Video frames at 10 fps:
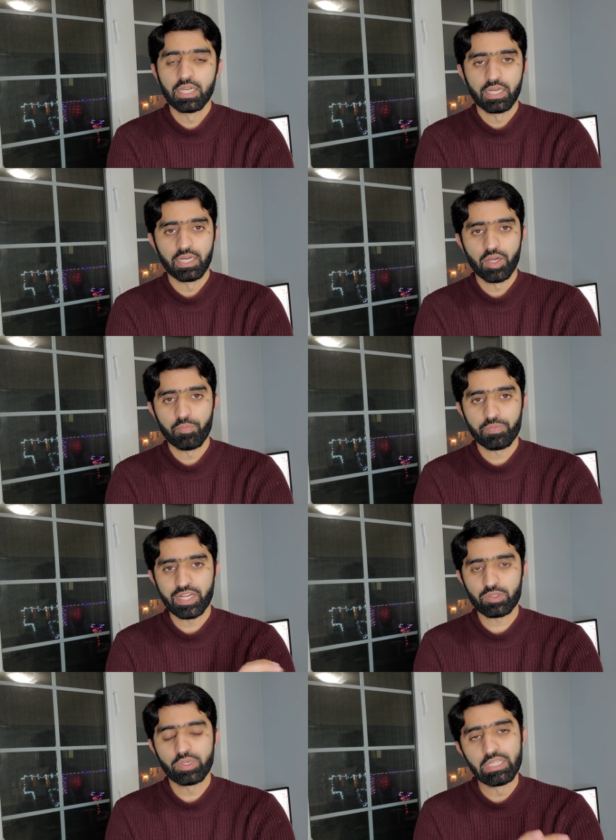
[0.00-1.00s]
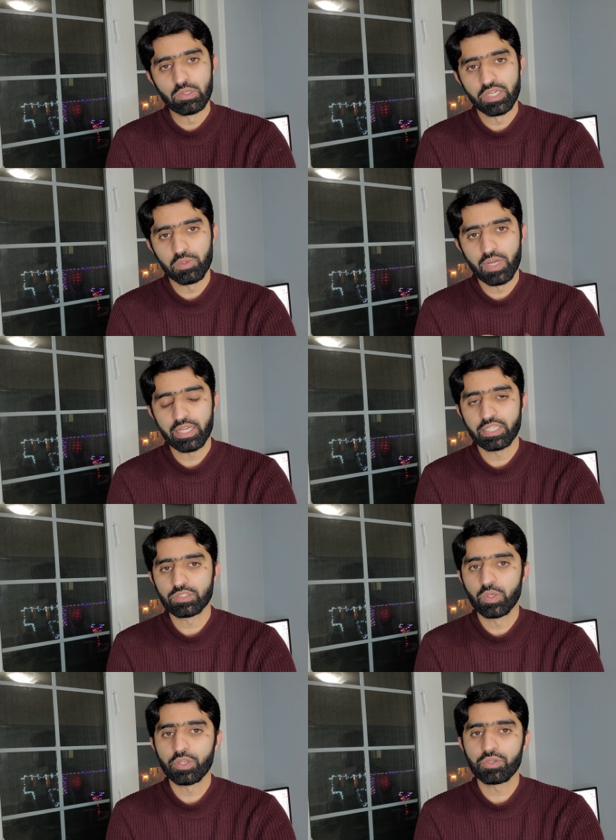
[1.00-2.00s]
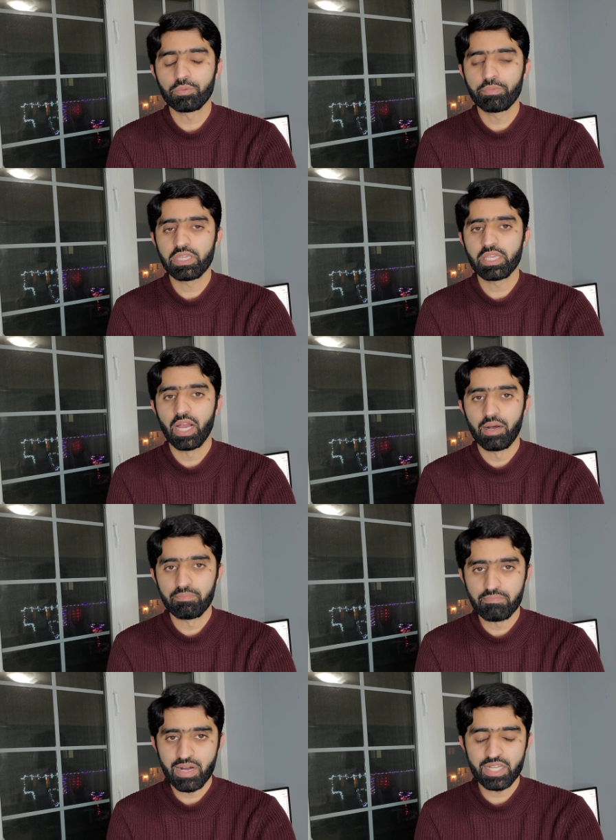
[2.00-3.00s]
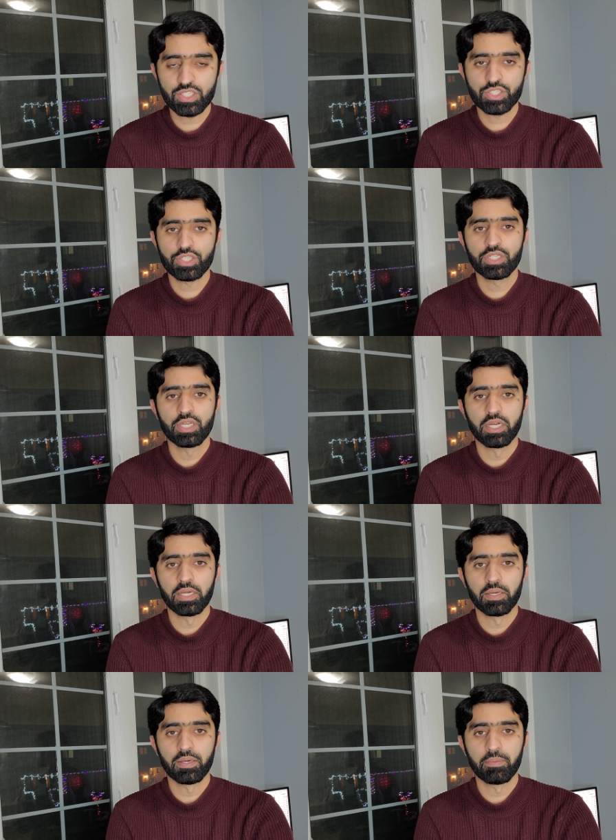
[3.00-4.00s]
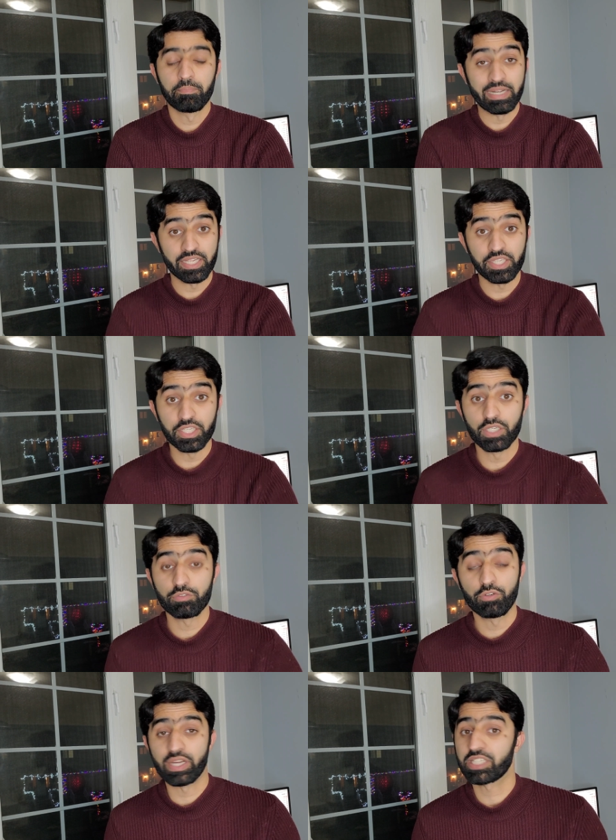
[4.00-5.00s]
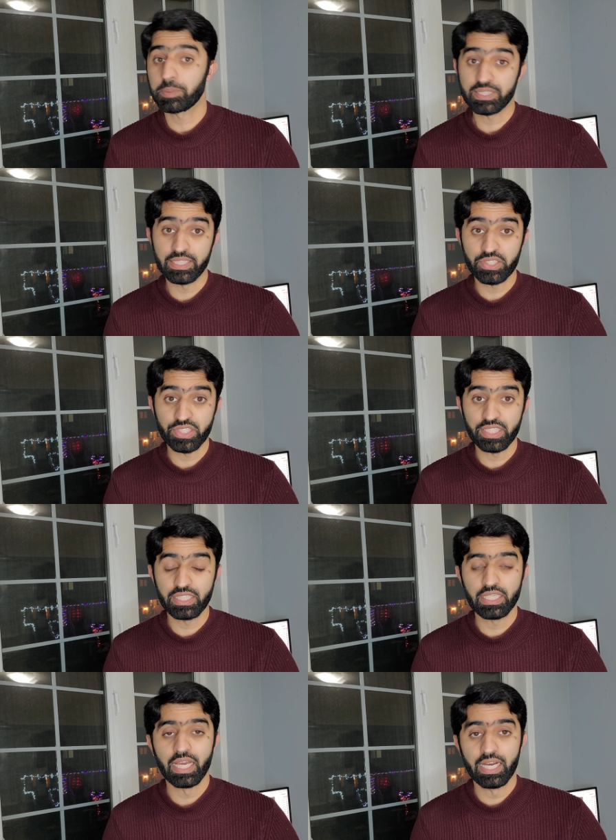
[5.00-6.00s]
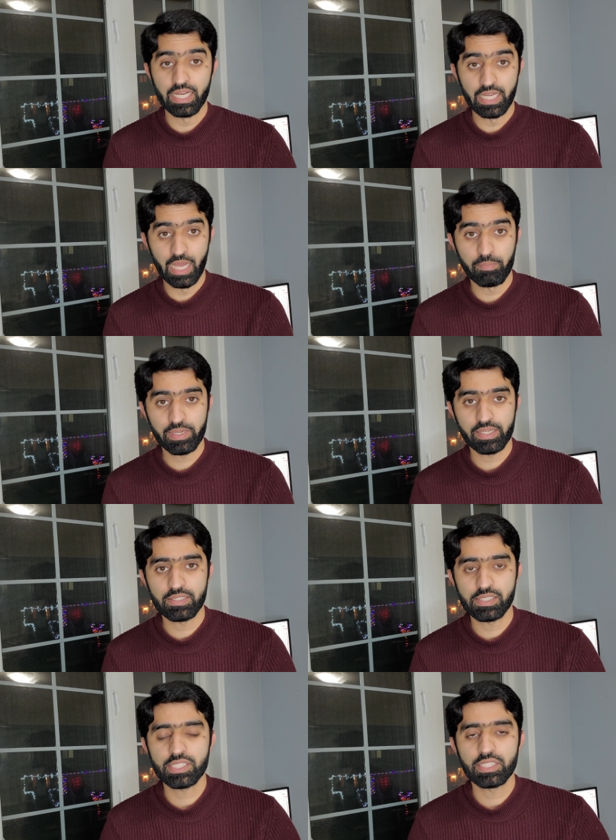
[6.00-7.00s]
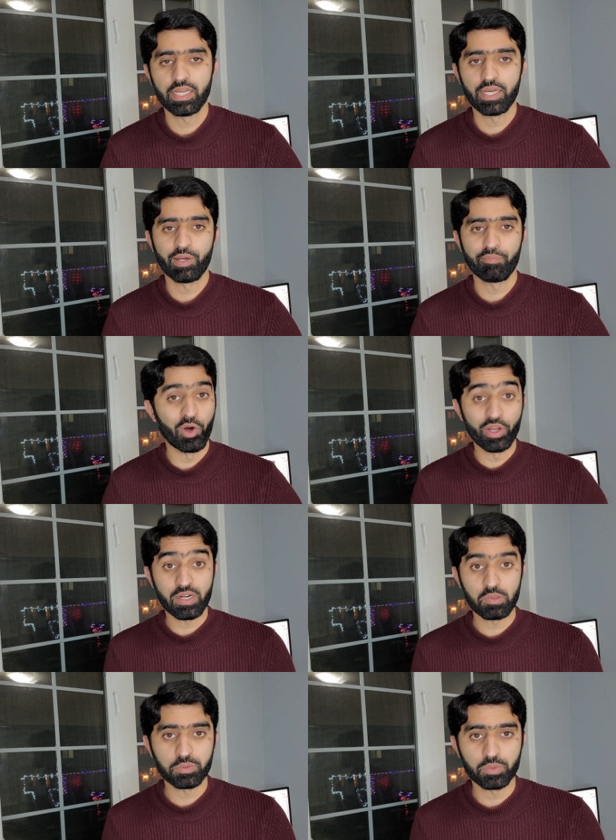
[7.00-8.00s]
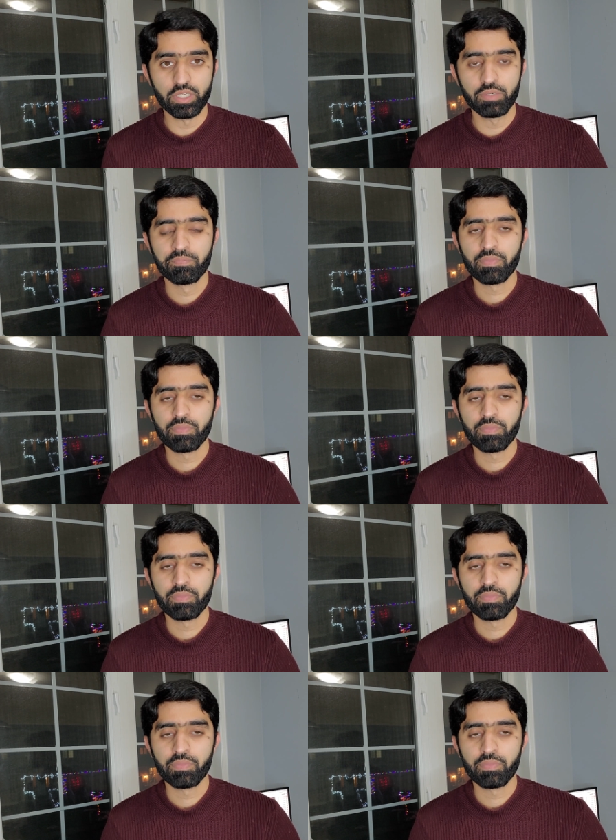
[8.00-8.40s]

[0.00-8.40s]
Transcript: Um, that 2021 is going to be a much uh, better year for express entry uh, applicants um, all around the world.